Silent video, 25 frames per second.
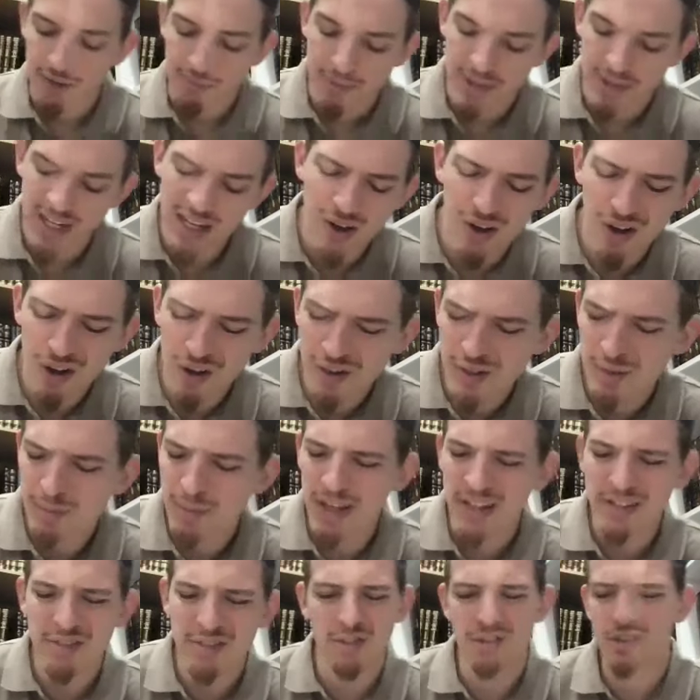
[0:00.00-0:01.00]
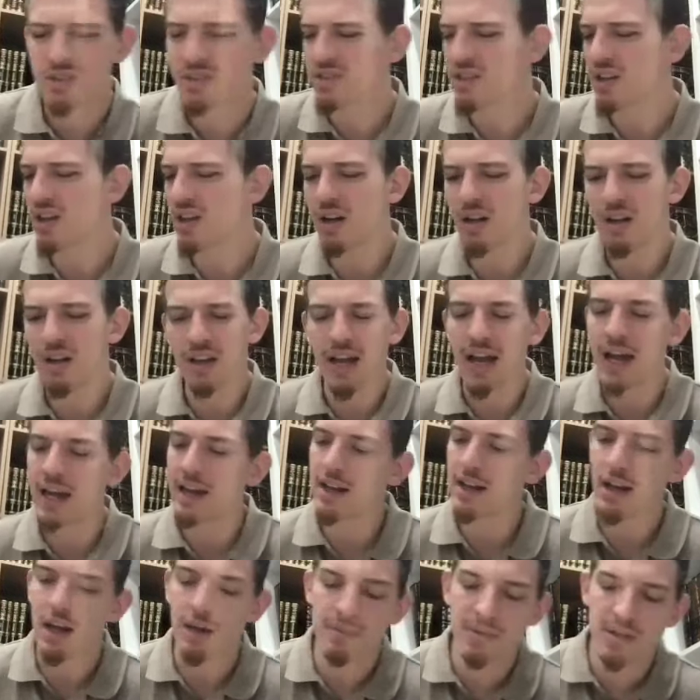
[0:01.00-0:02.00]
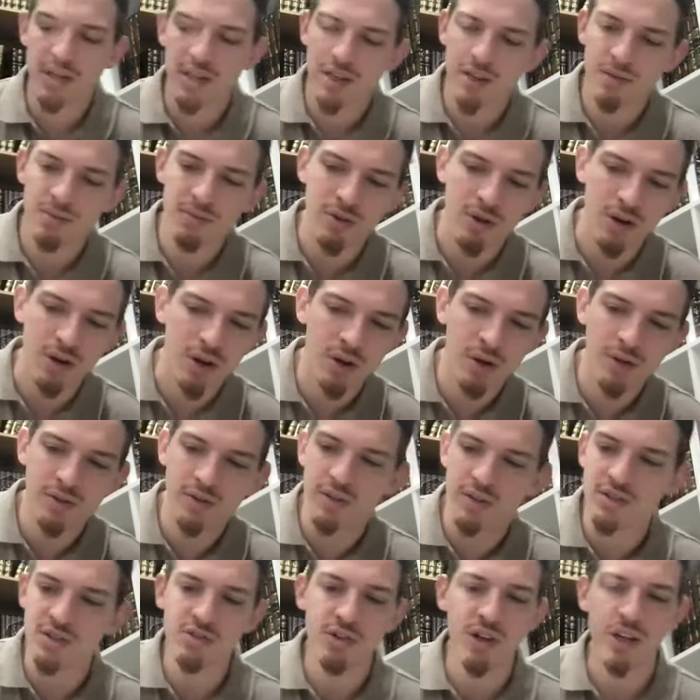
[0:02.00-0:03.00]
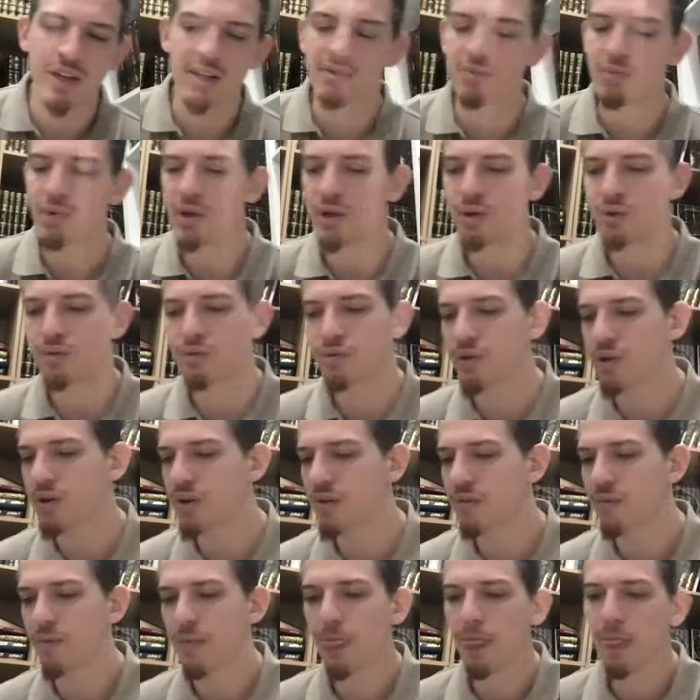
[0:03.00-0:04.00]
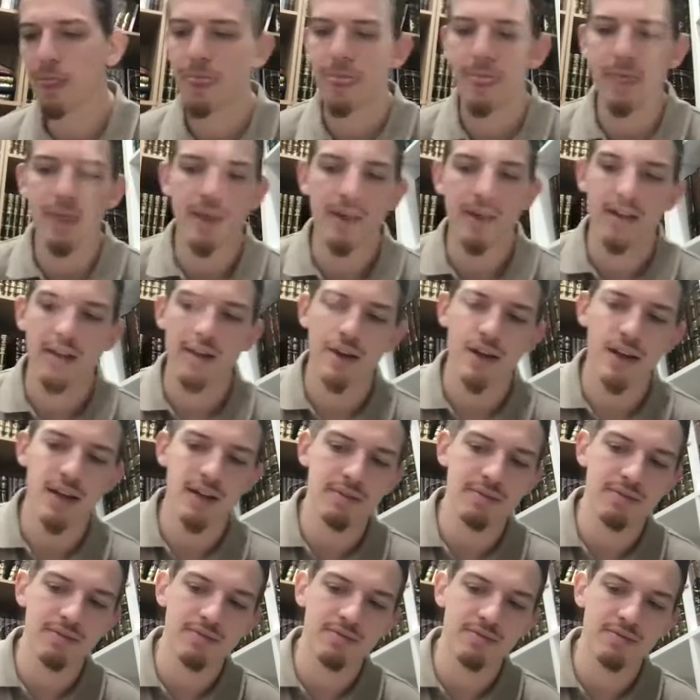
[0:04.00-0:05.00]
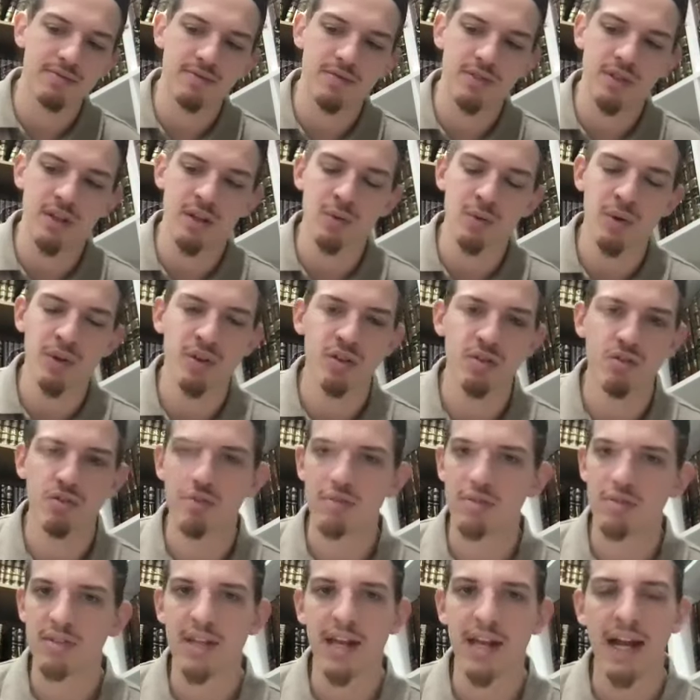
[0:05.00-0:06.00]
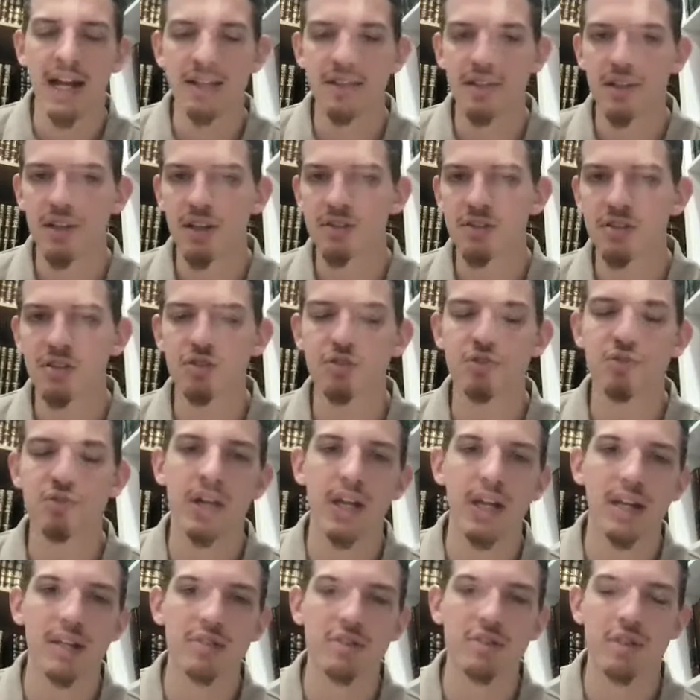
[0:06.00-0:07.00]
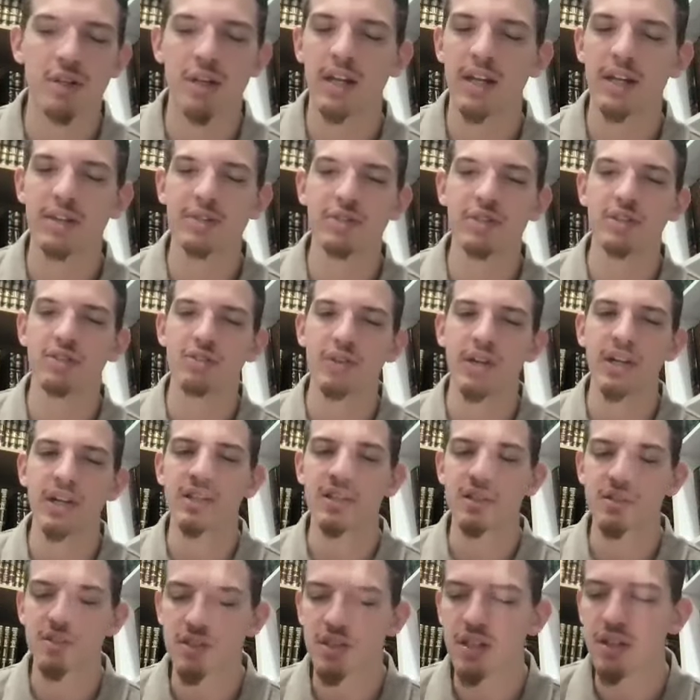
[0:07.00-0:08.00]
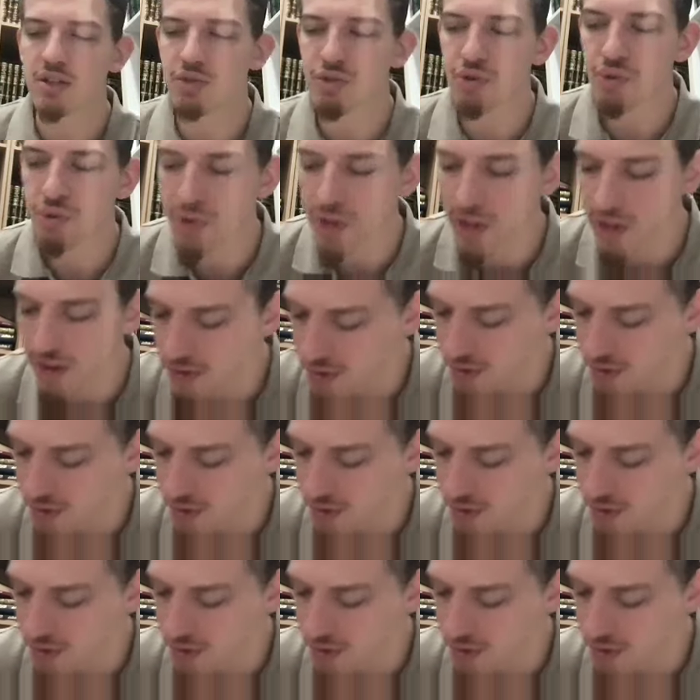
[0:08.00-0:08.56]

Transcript: But now all debates are just all ad hominem. They're all just trying to win over, with tactics and tricks. They're not actually trying to seek truth at